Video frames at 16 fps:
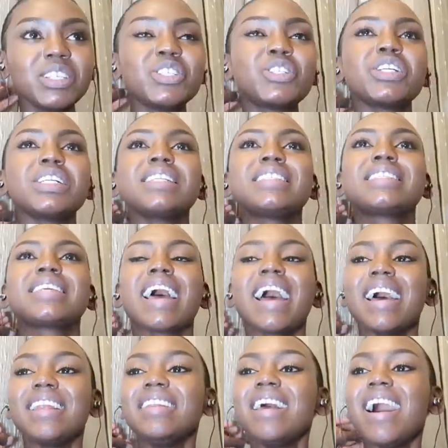
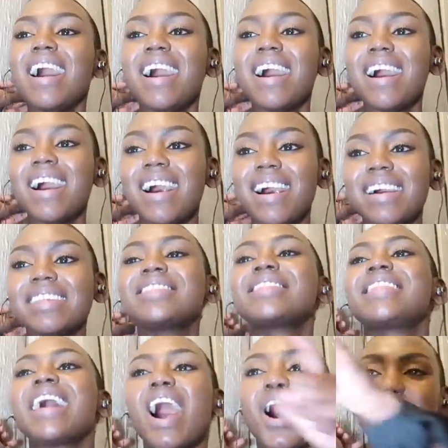Jidena!
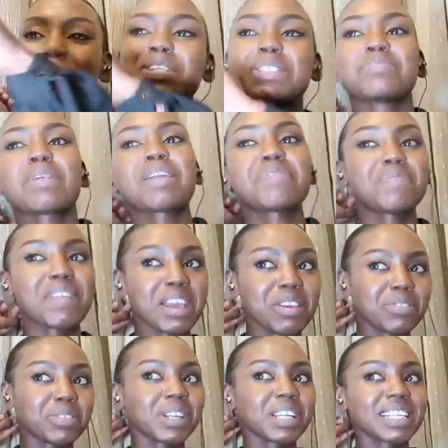That was my
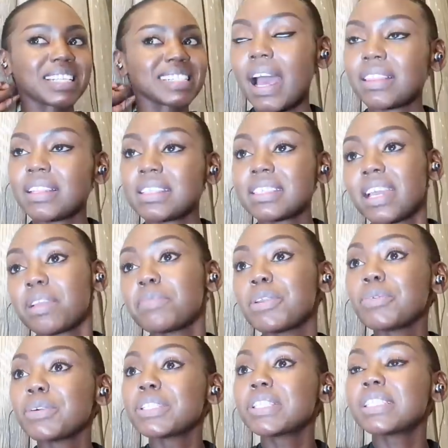favorite. At the time,
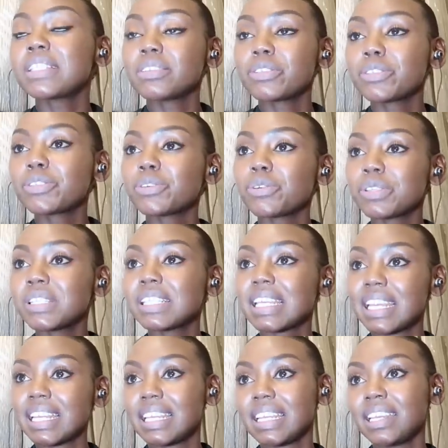he was still so
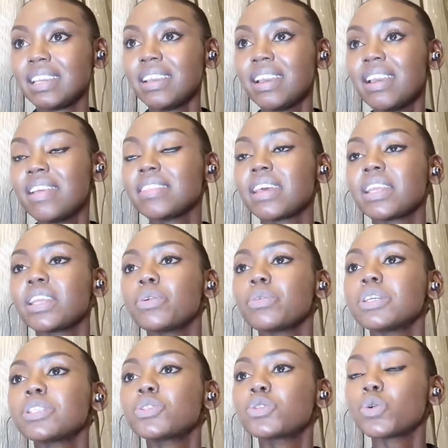skinny that he
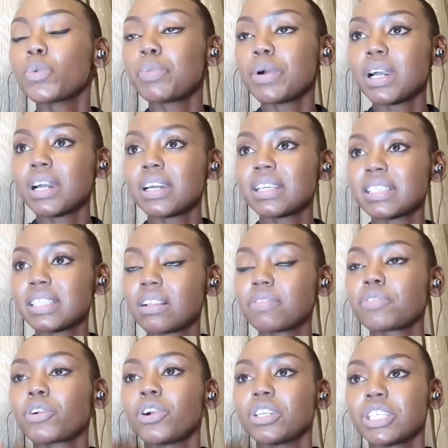was super
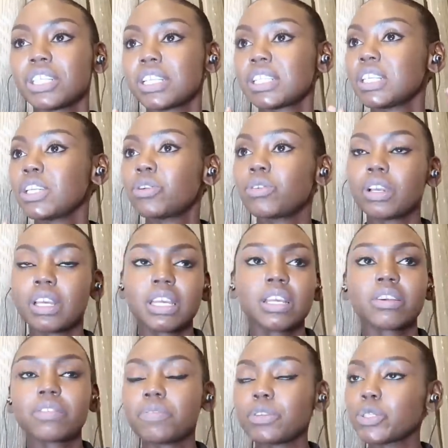self-conscious. He,
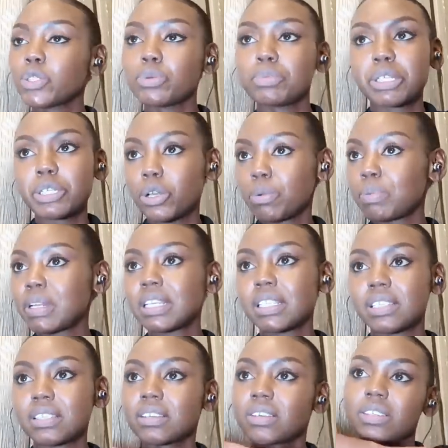he refused to be
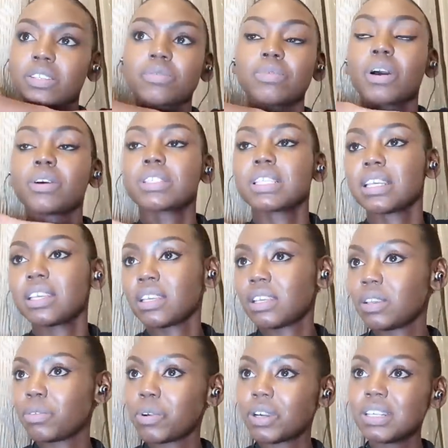topless because of how skinny
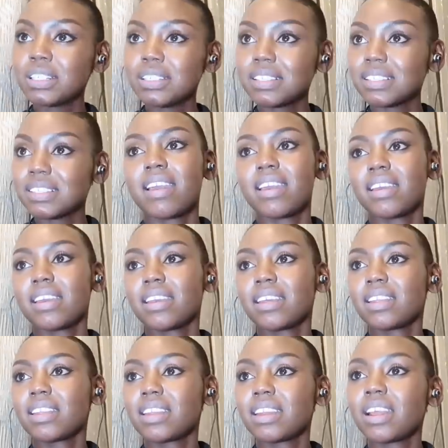he was.
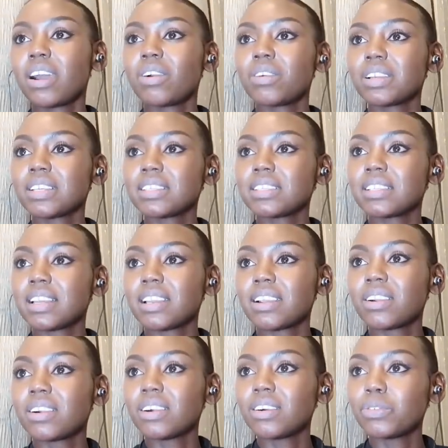And now he's
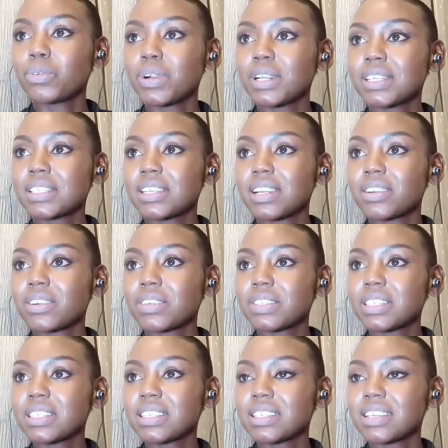like worked
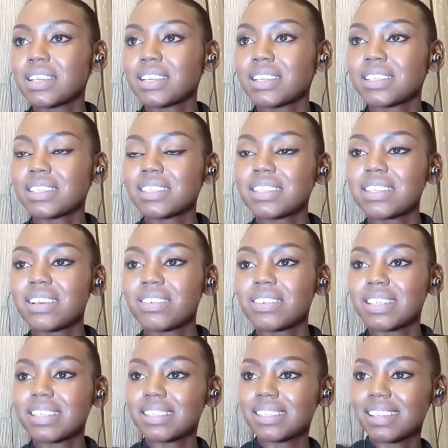out and
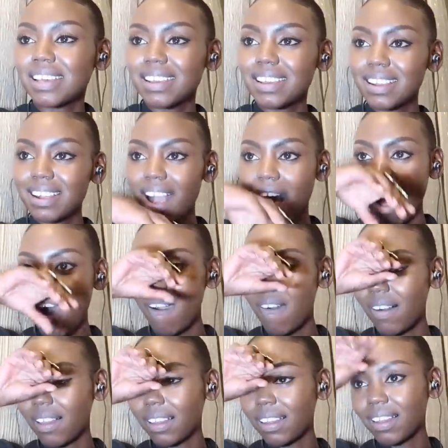now he's like
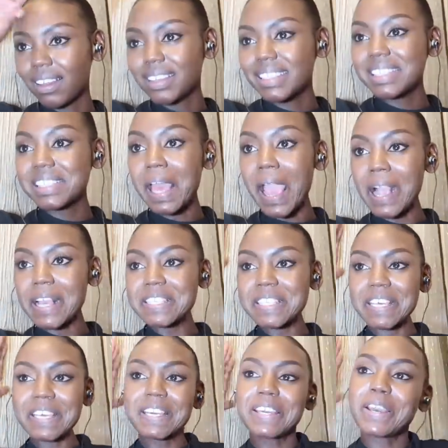all
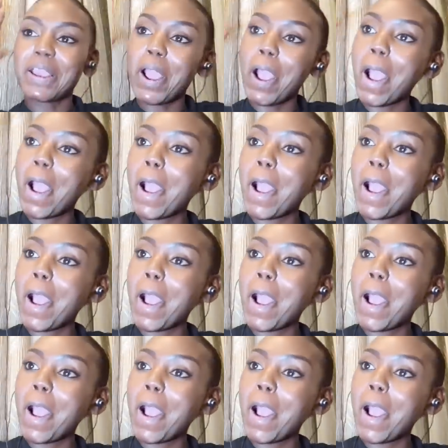sexy,